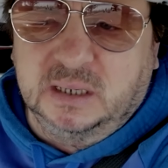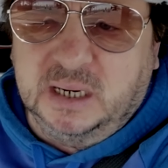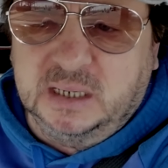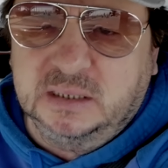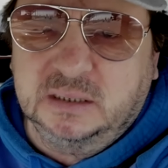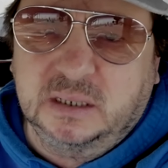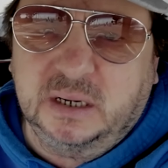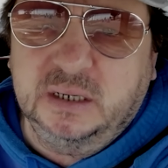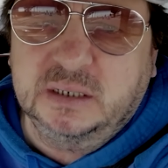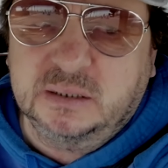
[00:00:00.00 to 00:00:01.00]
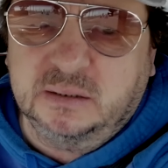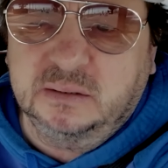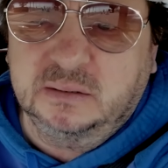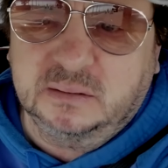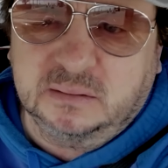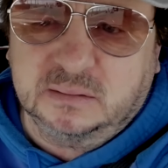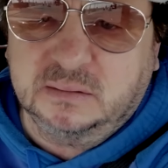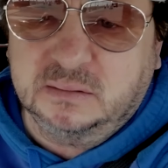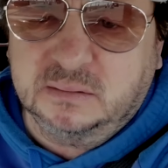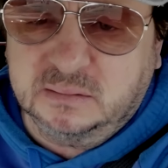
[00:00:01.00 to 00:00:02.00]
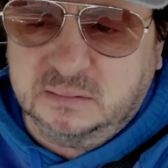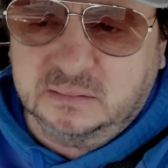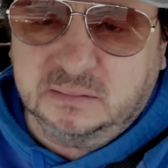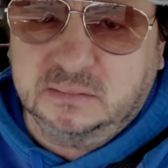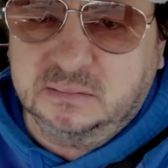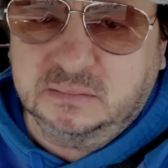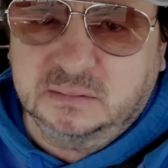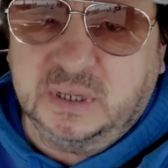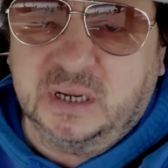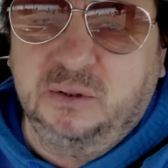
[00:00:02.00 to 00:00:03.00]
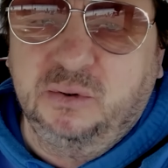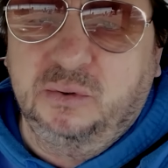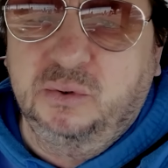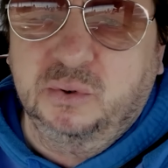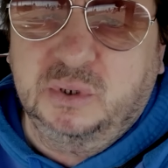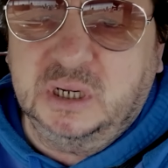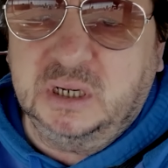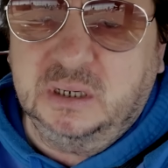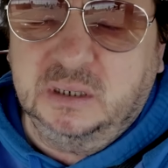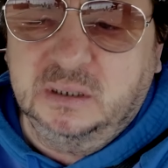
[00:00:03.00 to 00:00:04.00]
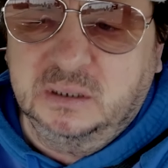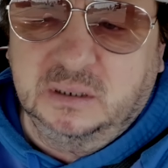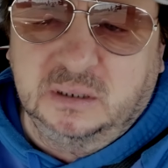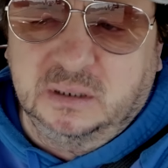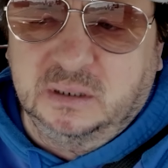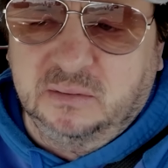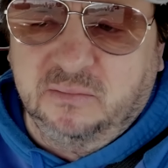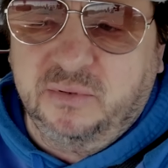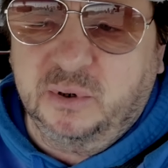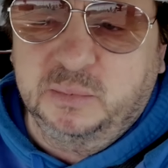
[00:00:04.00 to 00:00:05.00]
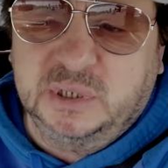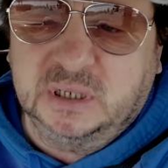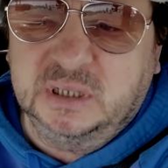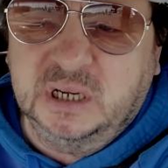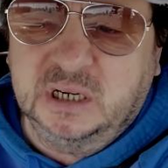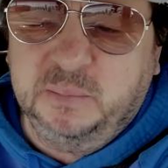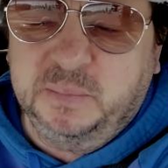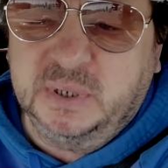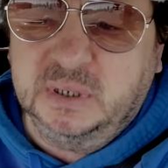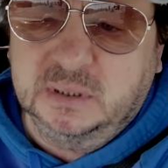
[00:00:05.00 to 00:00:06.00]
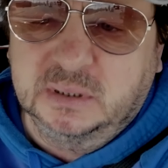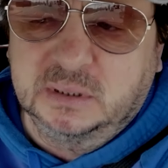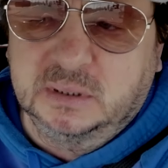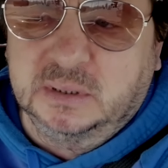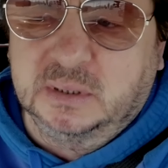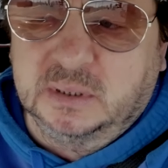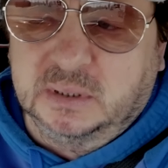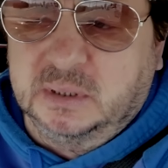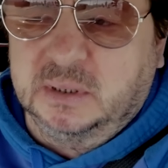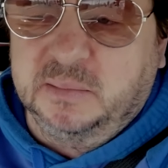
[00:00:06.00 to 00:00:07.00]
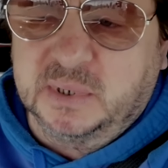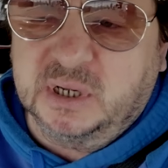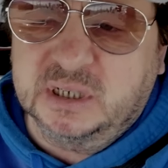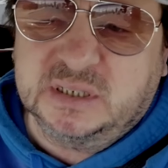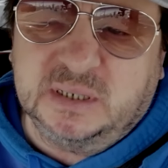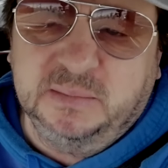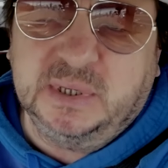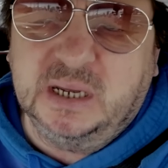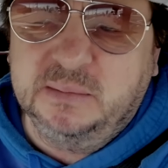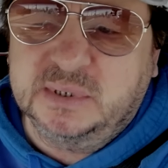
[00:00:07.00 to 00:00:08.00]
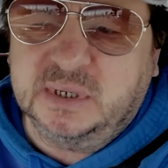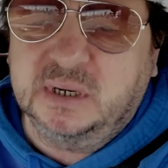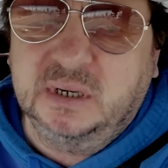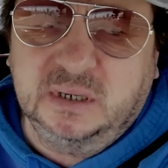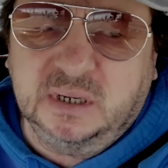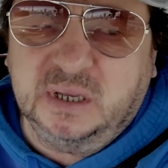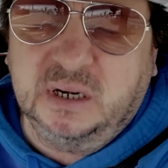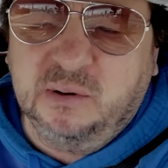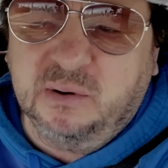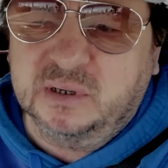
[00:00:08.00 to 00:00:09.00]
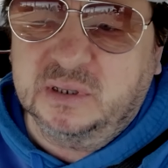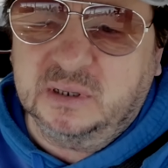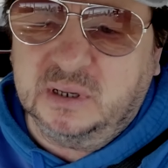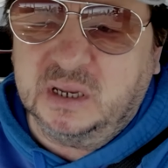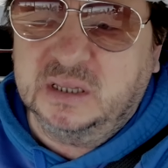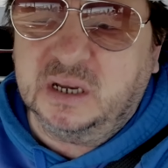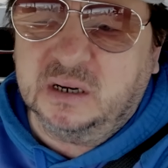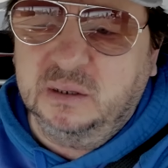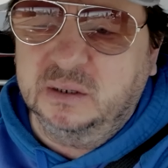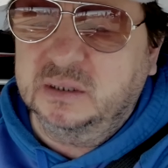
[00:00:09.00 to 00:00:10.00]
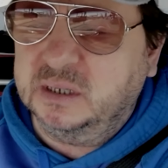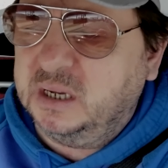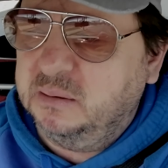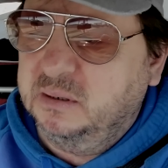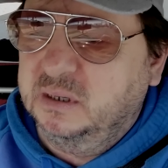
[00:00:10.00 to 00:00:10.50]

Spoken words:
and increase on like to 2K from 1080p, because sometimes I record, I talk long time,